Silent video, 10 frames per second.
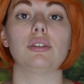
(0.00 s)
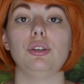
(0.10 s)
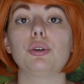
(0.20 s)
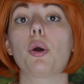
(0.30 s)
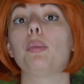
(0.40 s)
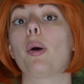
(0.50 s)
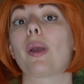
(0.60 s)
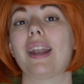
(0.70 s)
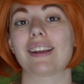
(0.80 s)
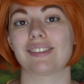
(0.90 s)
your own
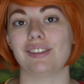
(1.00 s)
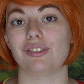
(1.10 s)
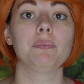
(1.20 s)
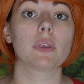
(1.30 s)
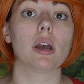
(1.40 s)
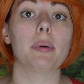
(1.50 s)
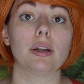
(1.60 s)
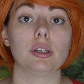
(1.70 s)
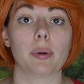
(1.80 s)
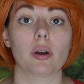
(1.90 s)
Pokédex entry about
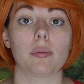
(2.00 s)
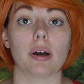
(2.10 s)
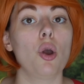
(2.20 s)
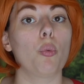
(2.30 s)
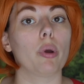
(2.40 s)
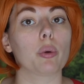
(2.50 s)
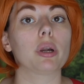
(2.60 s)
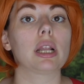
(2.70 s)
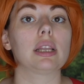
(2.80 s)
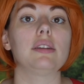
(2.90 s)
your Pokemon. Where would
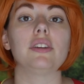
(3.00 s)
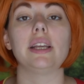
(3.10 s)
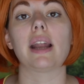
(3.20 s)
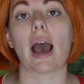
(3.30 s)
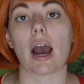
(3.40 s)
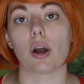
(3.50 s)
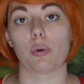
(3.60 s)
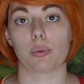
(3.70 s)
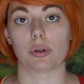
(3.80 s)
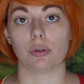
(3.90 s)
it live in our
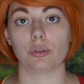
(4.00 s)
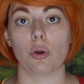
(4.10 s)
world?